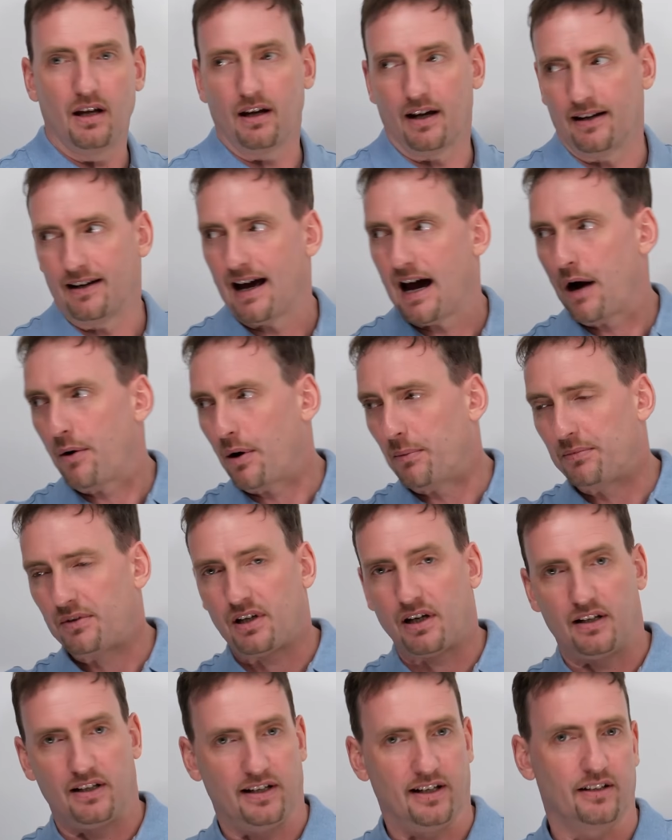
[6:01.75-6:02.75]
And now I'm
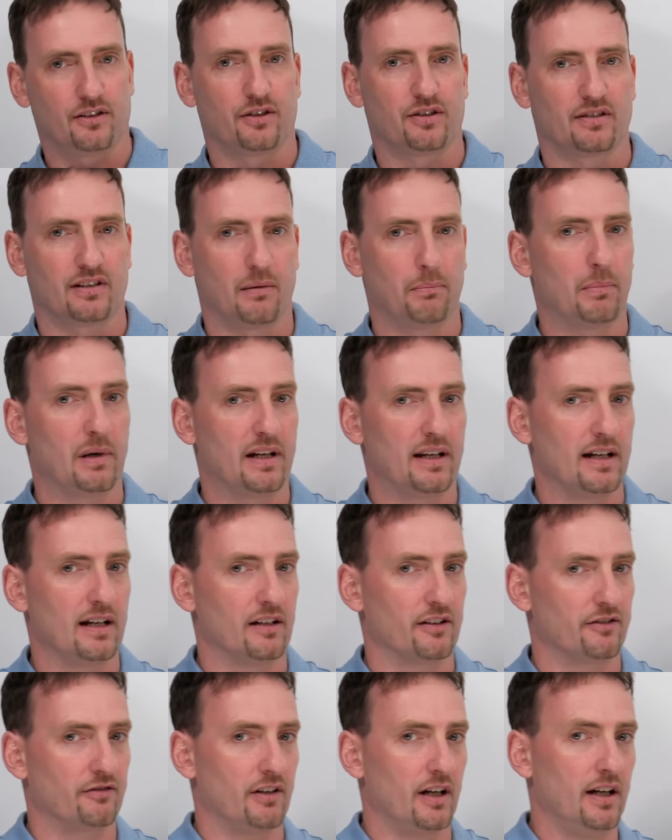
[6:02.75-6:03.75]
telling it to somebody
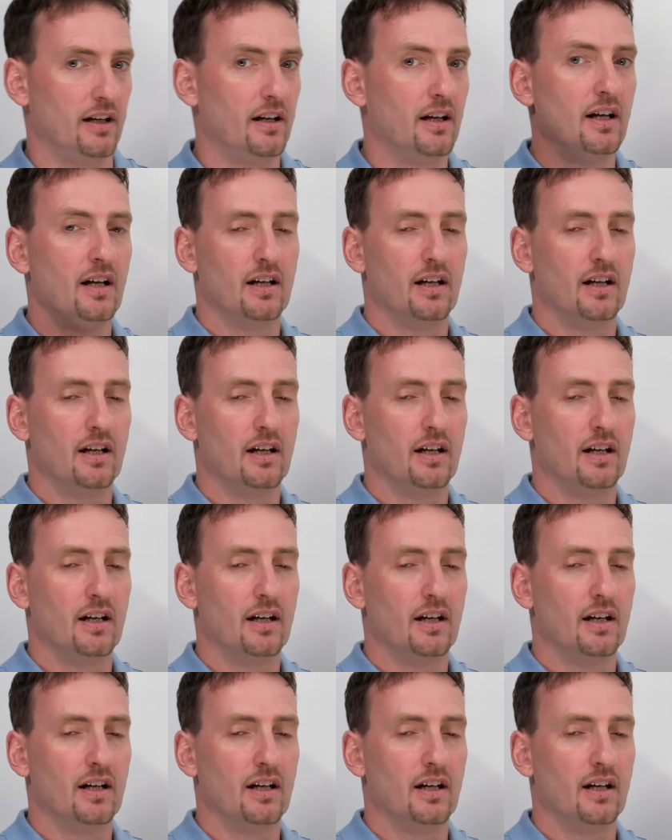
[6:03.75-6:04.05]
else, right?